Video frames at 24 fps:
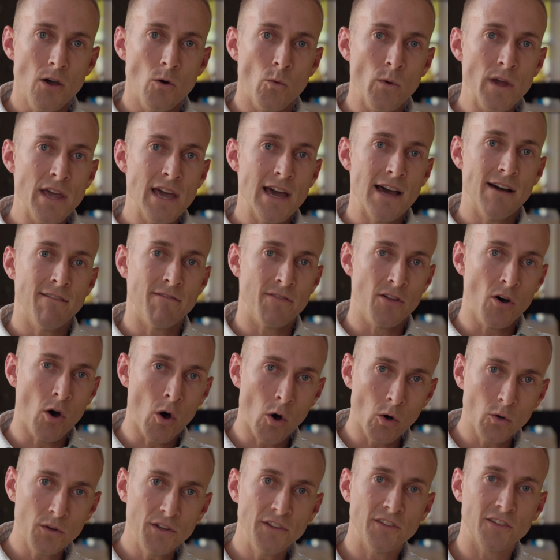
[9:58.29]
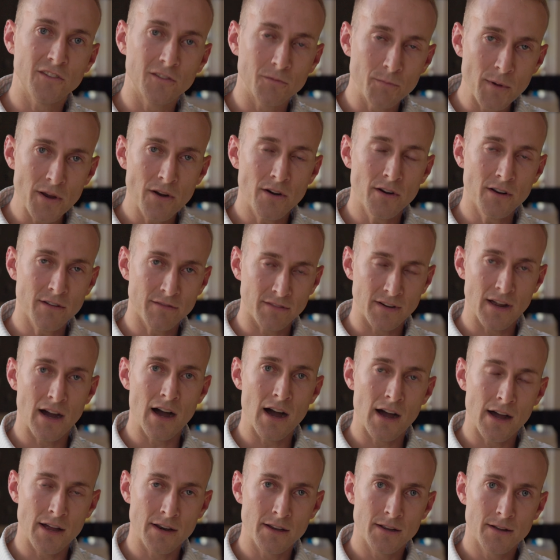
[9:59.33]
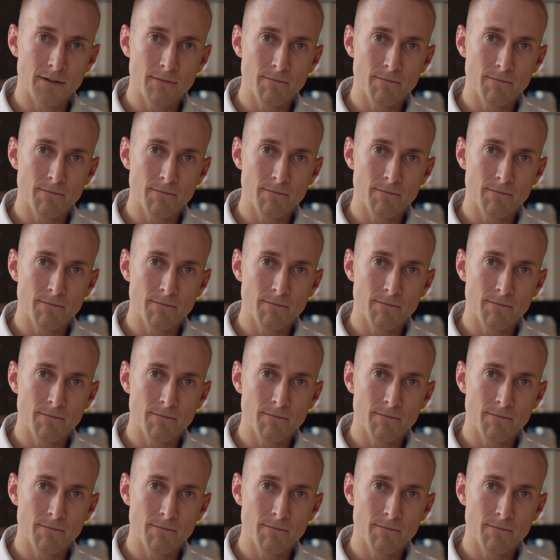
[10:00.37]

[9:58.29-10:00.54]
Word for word: we have the Holy Spirit of God,